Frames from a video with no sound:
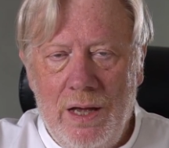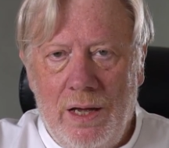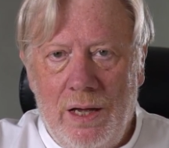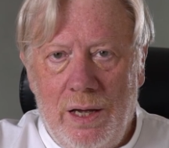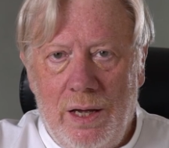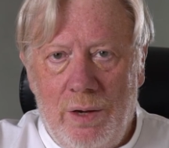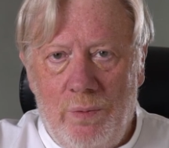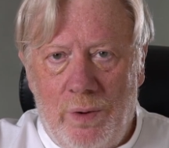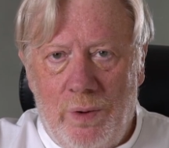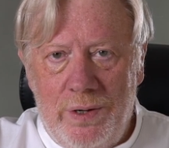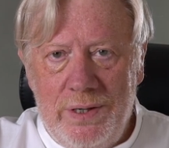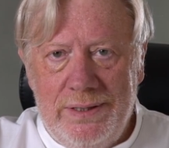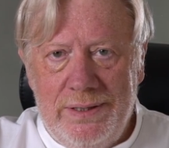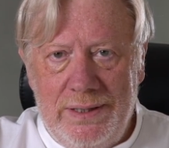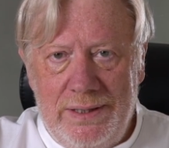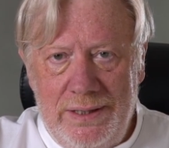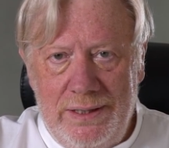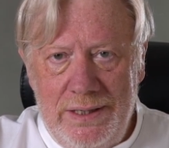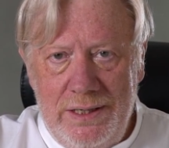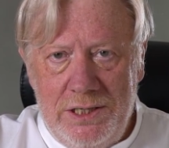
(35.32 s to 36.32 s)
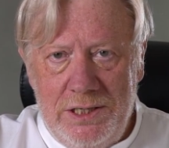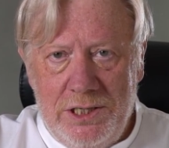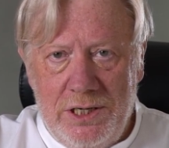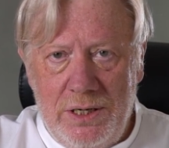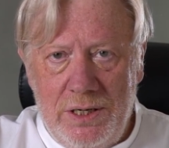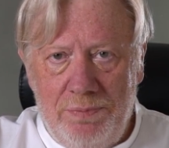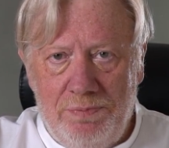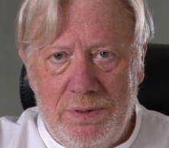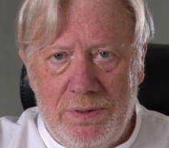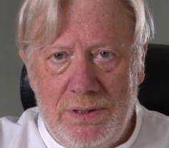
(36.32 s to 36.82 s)
He worked in
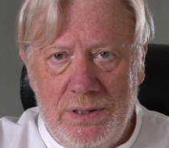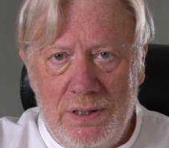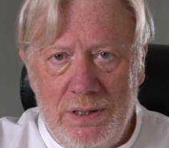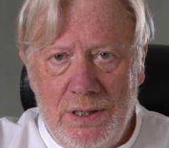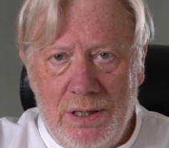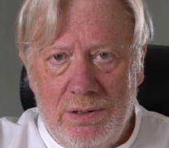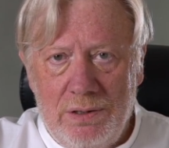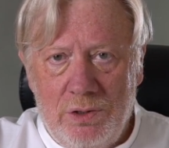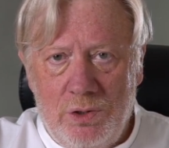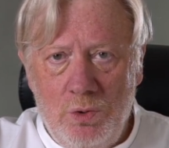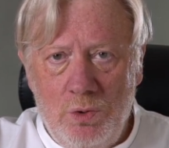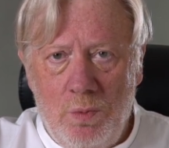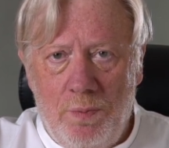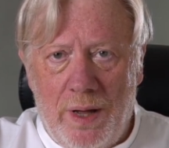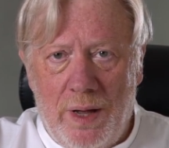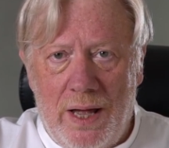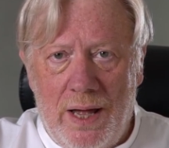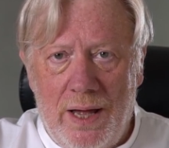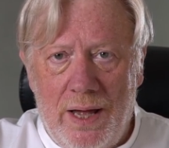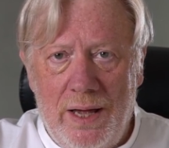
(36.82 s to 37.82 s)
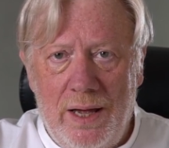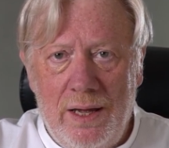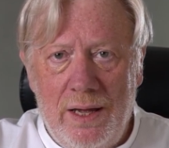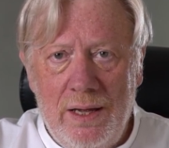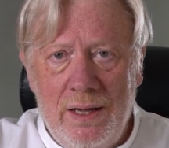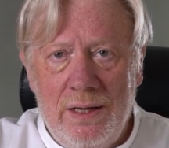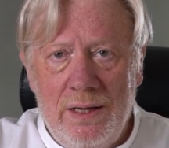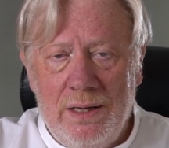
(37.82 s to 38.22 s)
Egypt, Dubai,